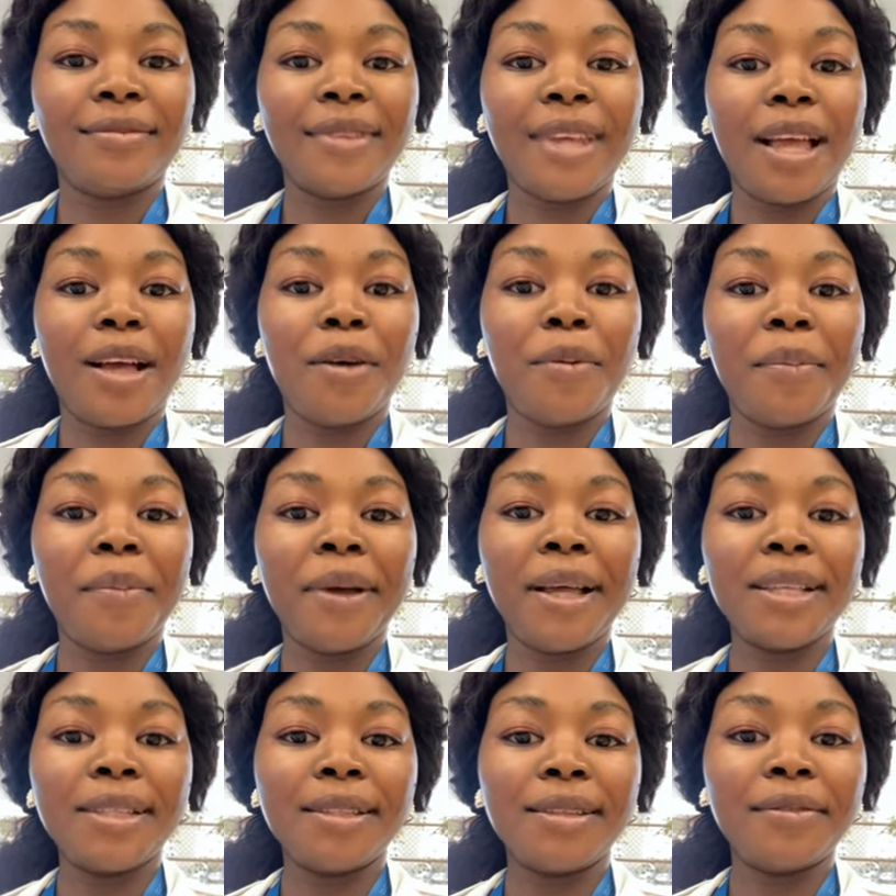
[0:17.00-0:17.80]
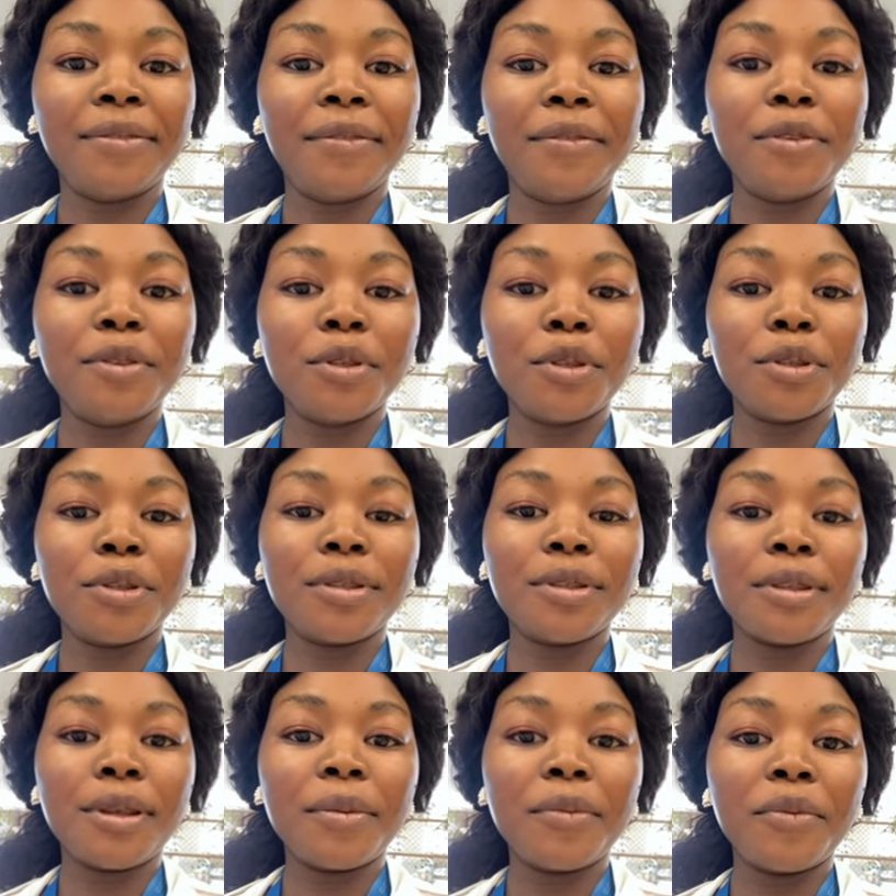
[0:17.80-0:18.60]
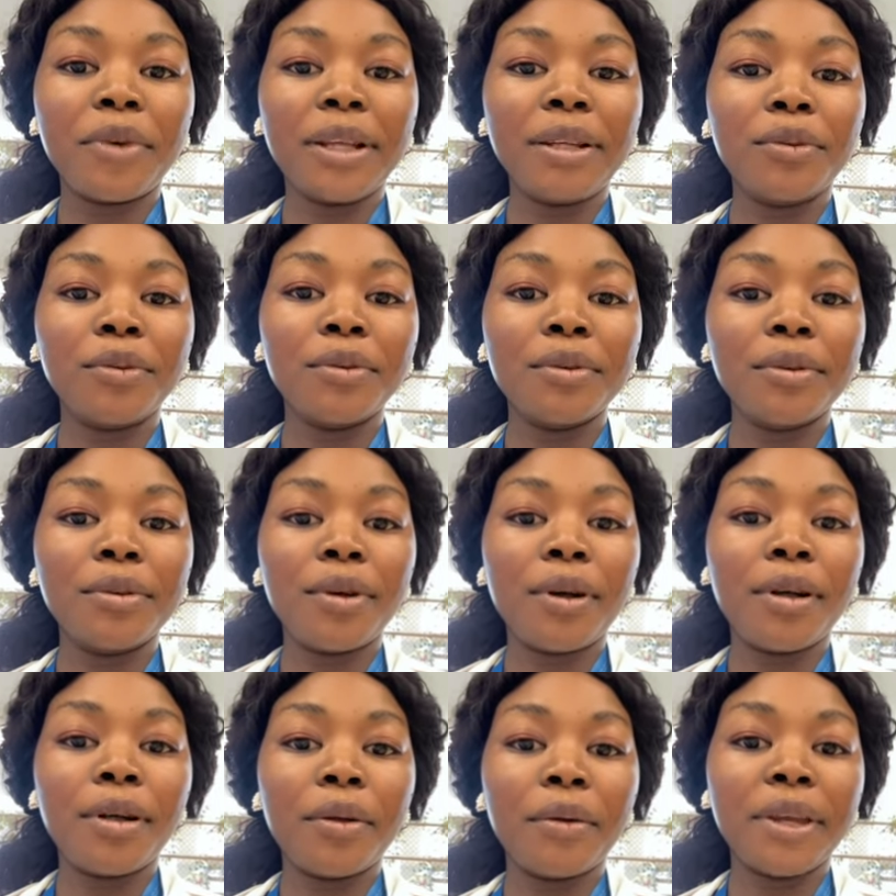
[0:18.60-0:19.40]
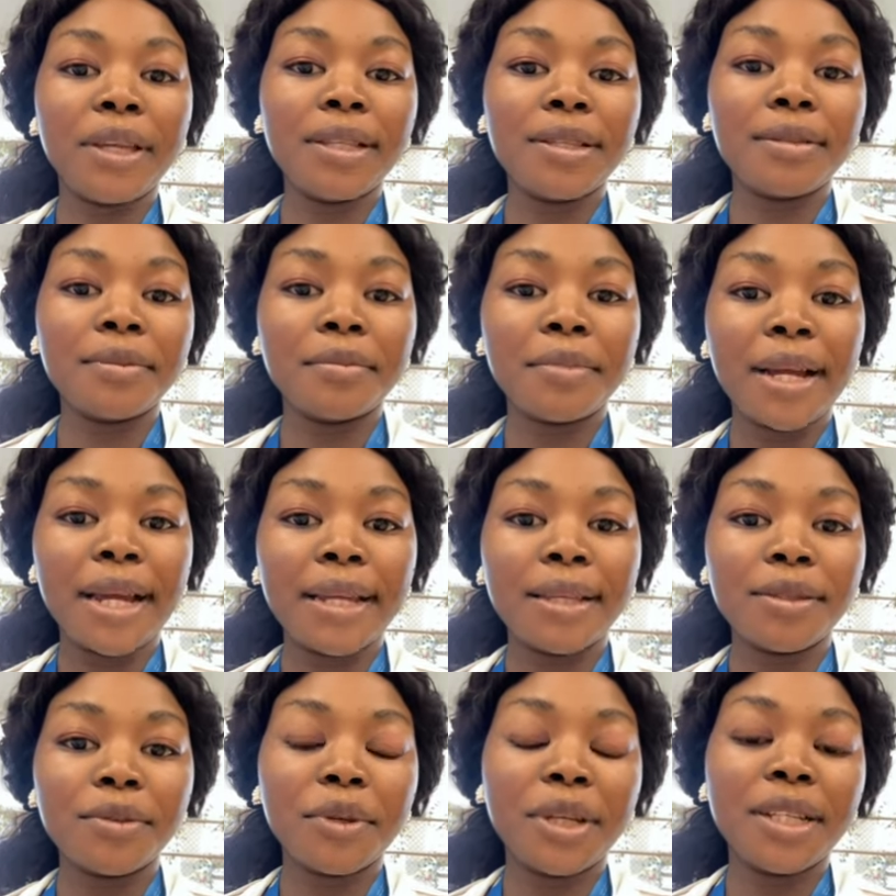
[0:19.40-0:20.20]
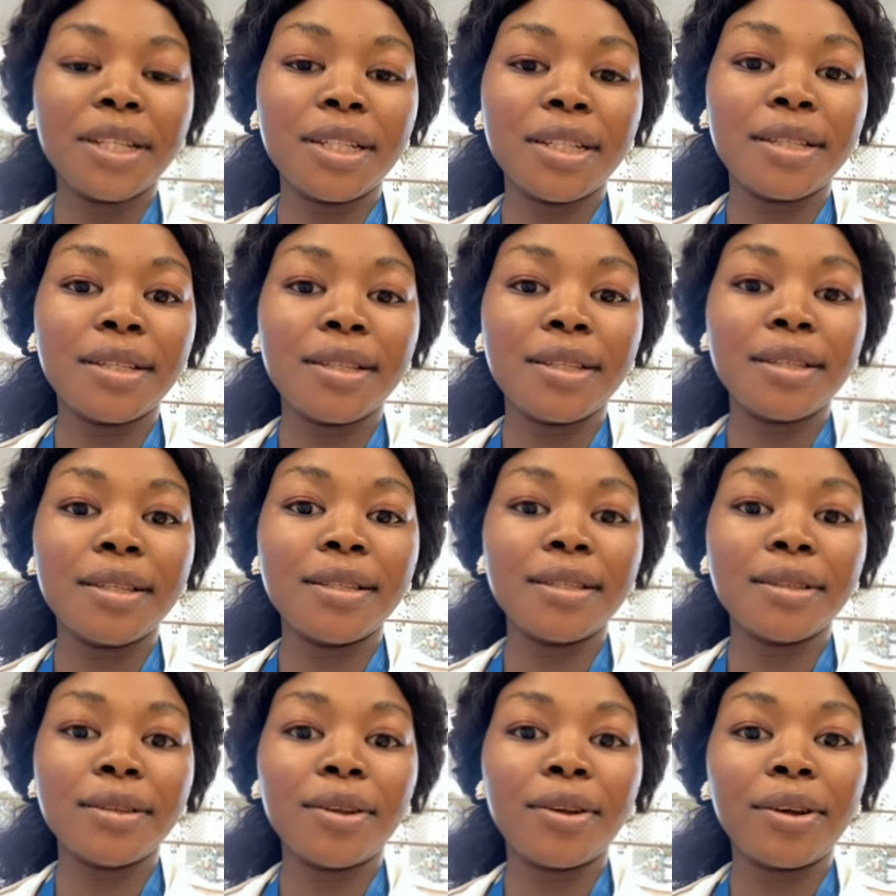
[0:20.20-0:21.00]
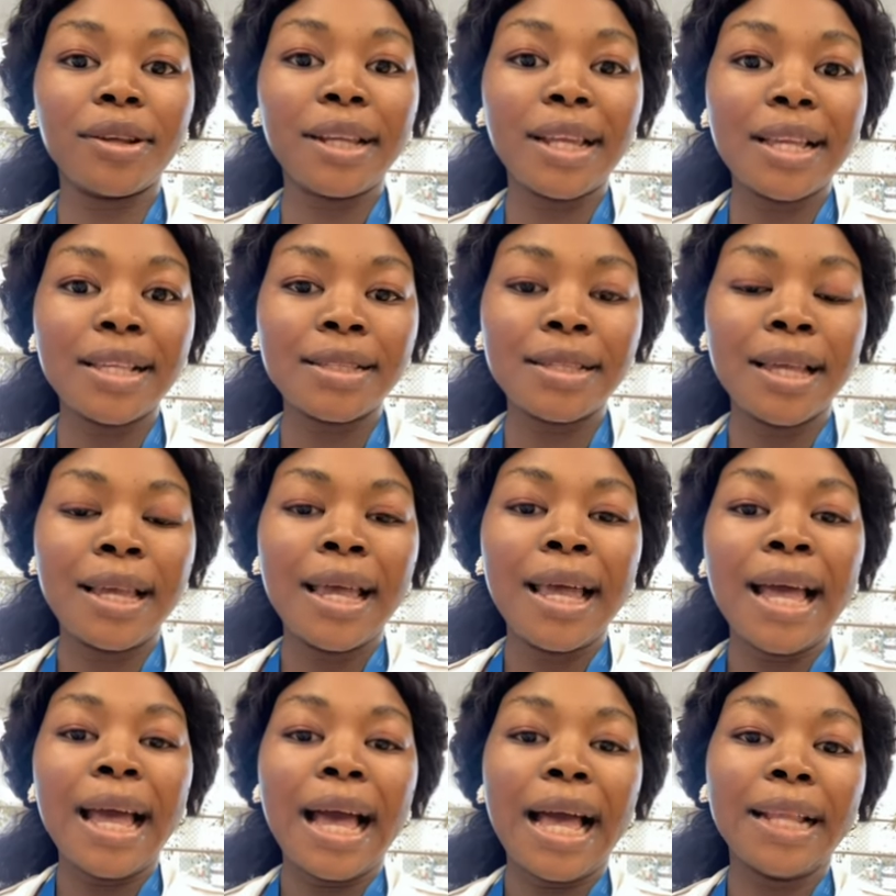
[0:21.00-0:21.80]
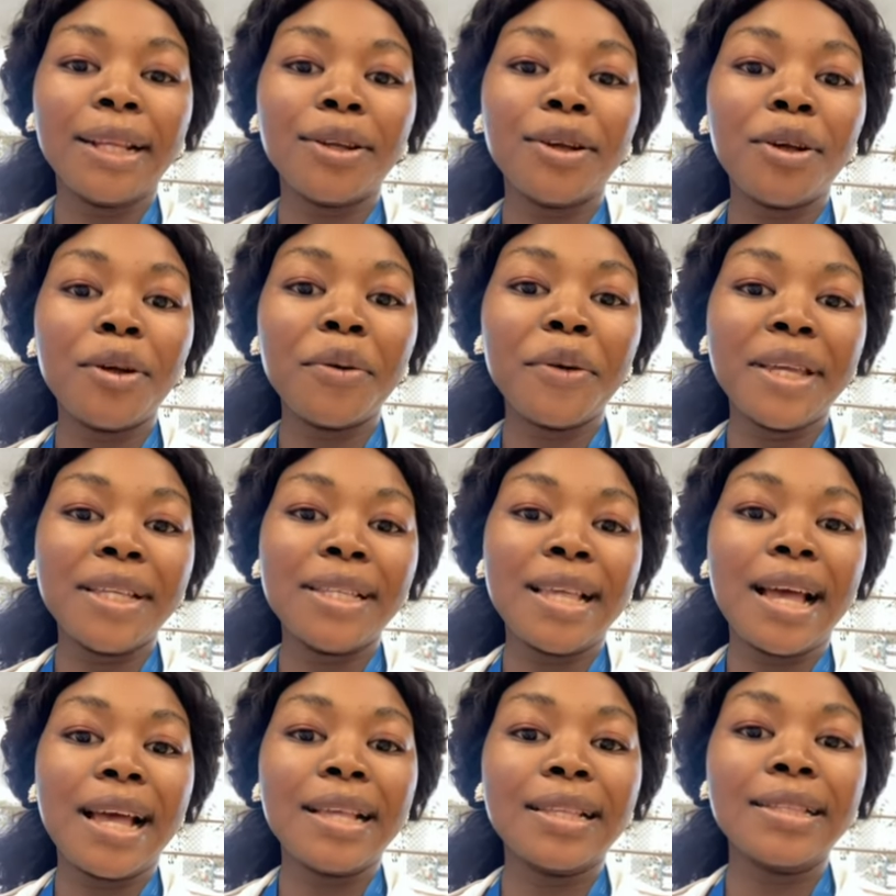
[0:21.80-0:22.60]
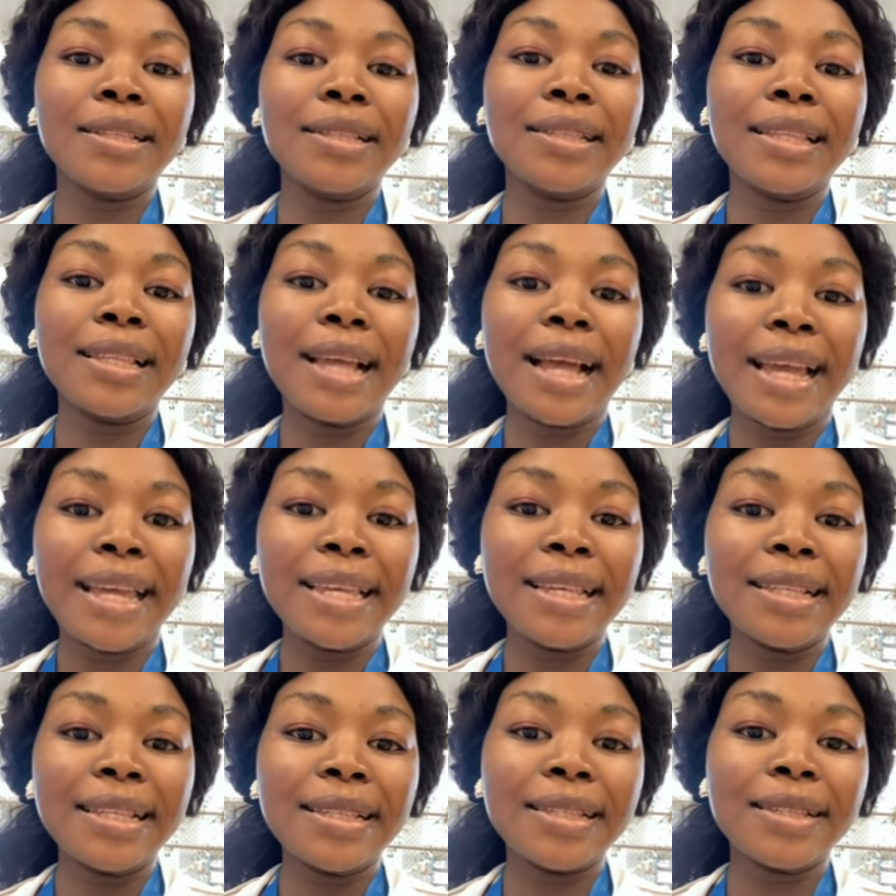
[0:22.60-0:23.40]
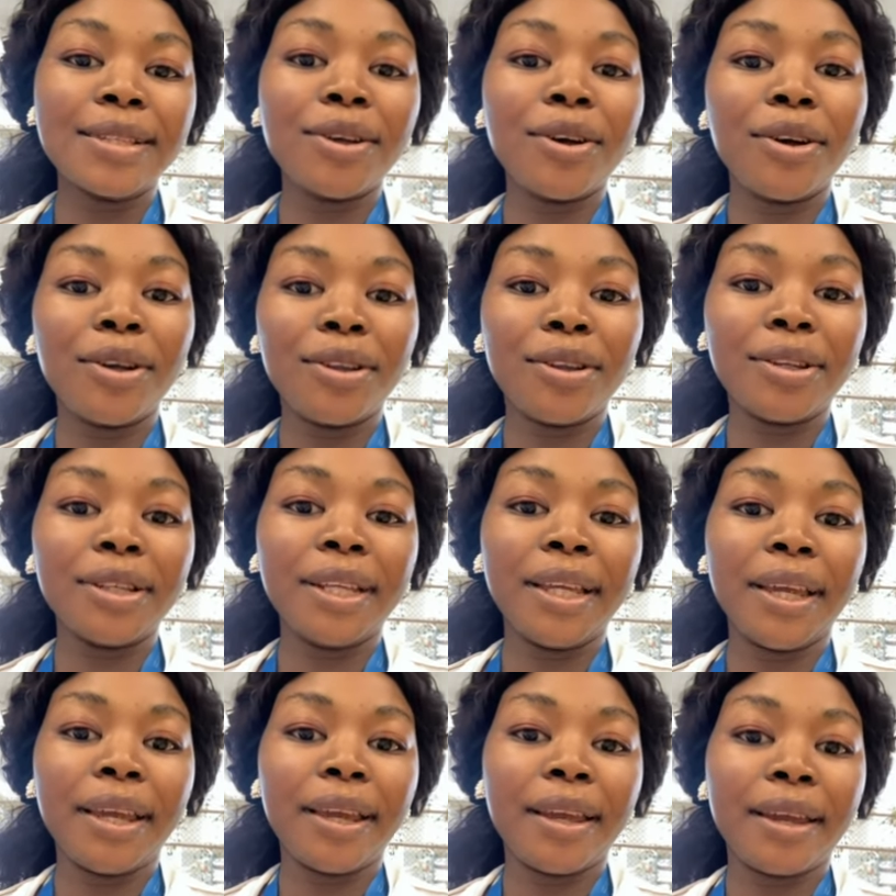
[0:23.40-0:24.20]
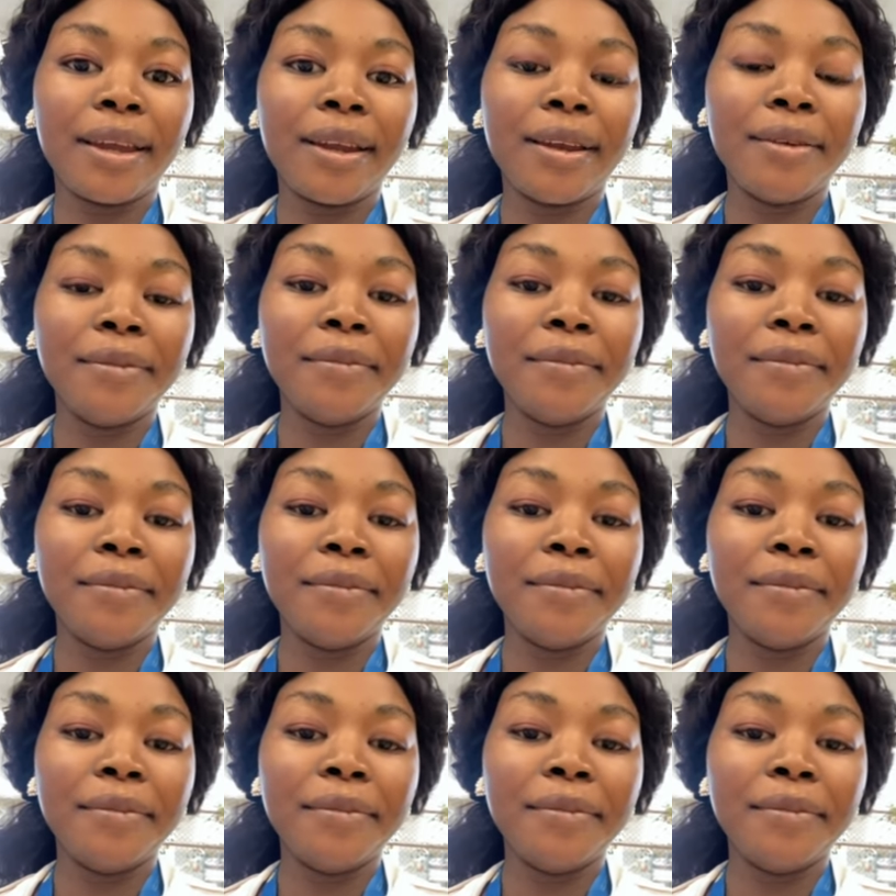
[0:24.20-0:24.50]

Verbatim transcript: I'll pass the phone to someone who always smiles when she sees others and always has nice colored hair.